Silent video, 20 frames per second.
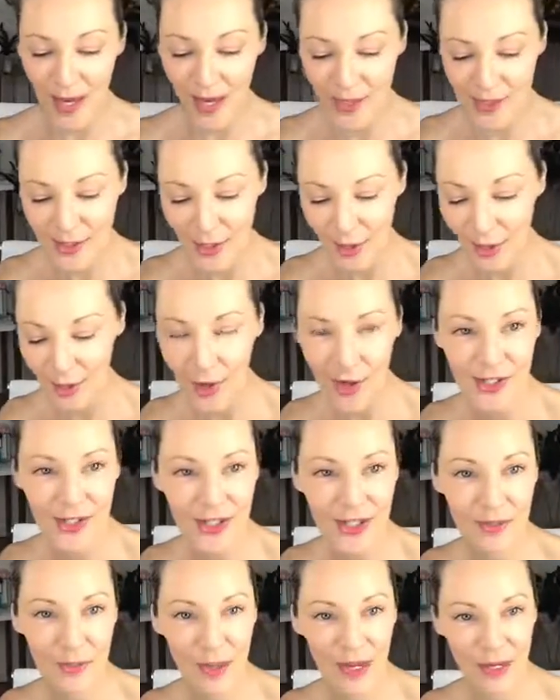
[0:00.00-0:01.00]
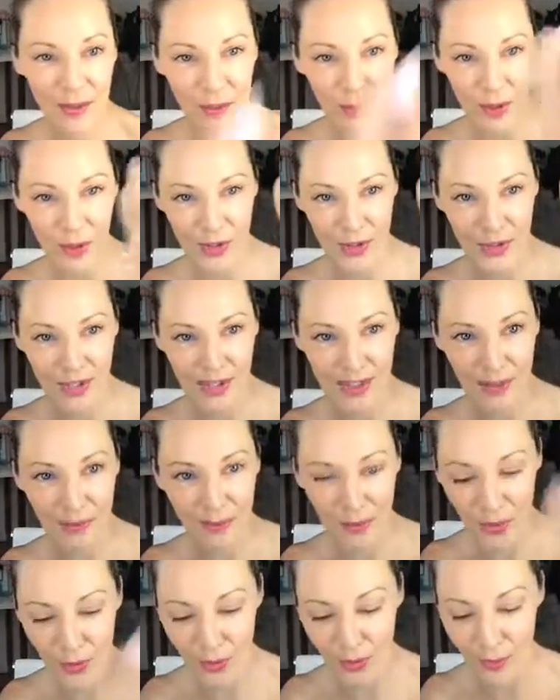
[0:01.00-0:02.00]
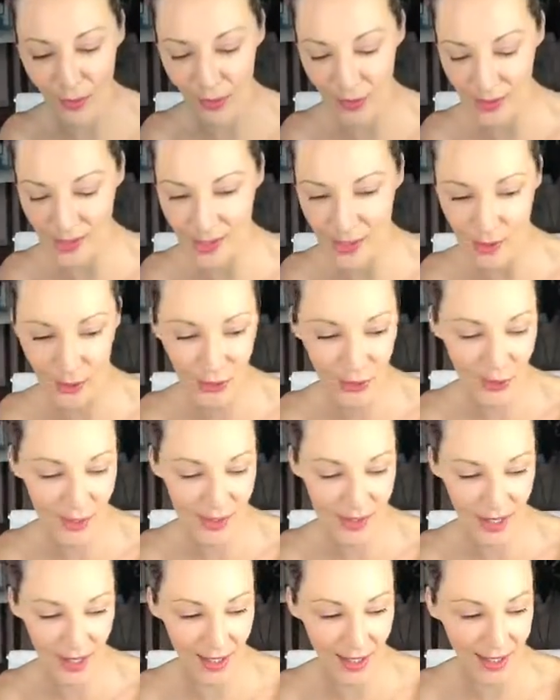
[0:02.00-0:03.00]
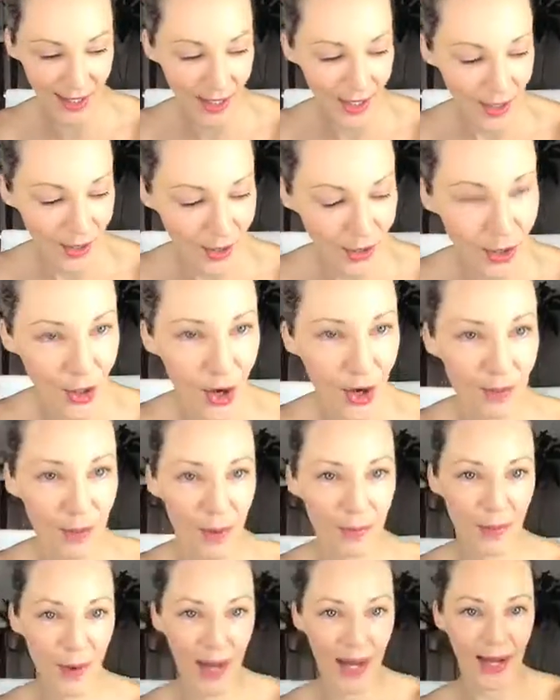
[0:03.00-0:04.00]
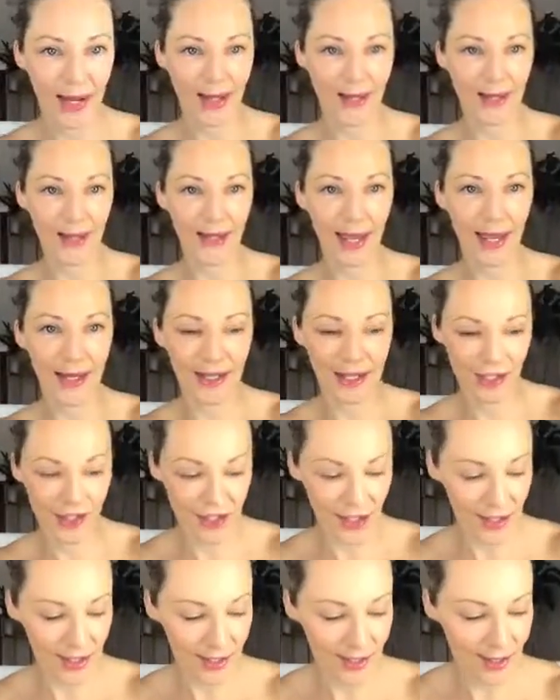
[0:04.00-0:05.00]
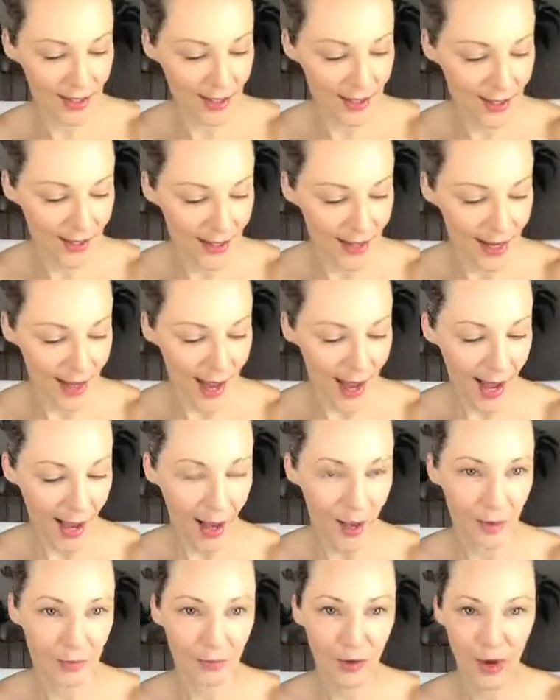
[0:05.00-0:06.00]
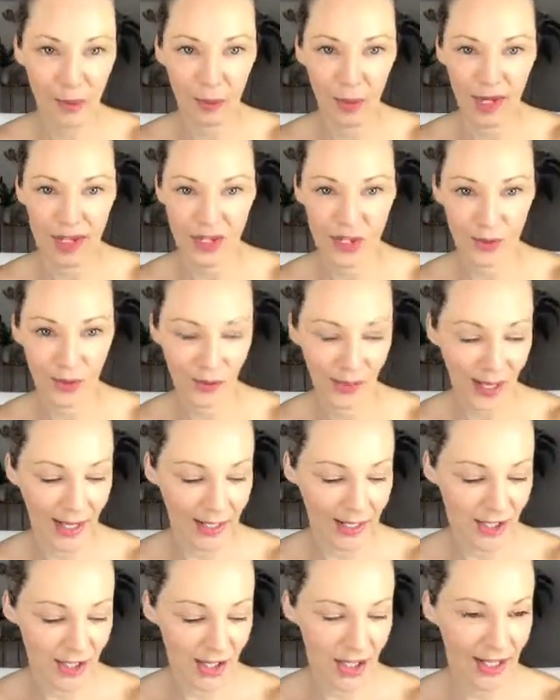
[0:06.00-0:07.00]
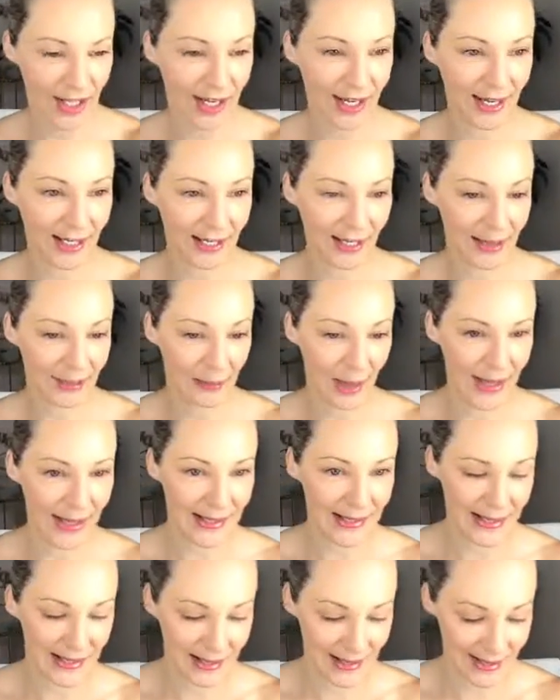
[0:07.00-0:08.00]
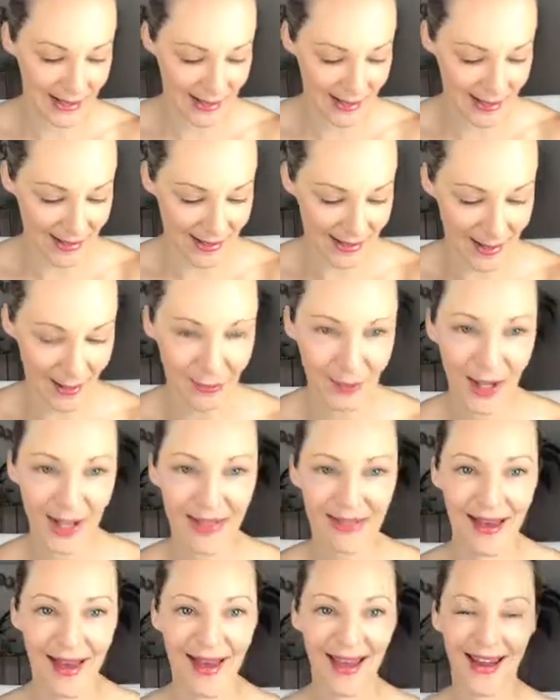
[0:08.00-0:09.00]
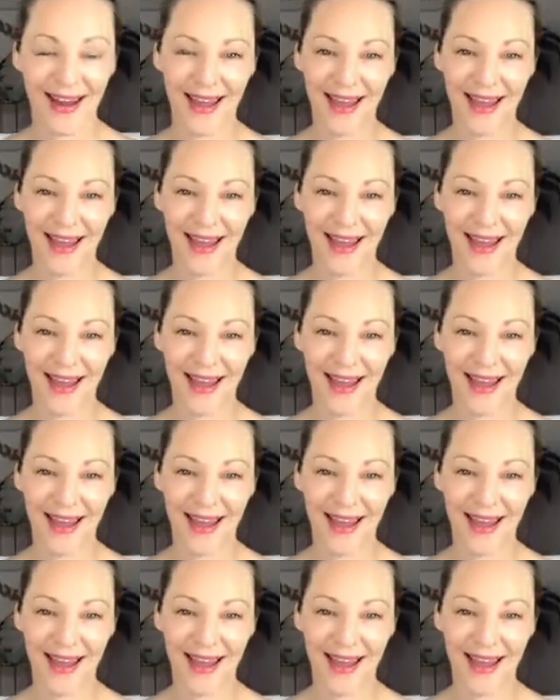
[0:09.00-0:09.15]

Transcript: So I've just been and purchased some new crystals, and you know, I'm on my energy vibrational energy healing medicines and stuff like that.